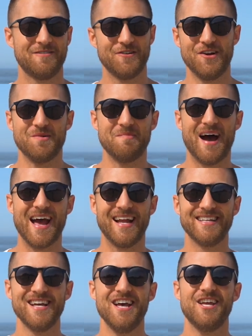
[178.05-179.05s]
for your
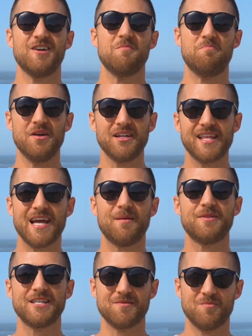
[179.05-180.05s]
mind. You're building up
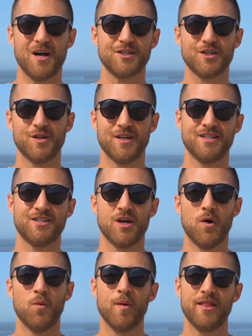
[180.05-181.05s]
this muscle. And
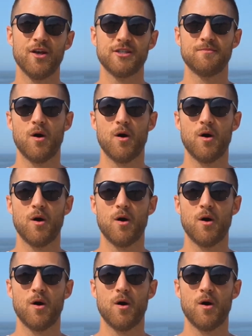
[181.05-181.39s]
so when those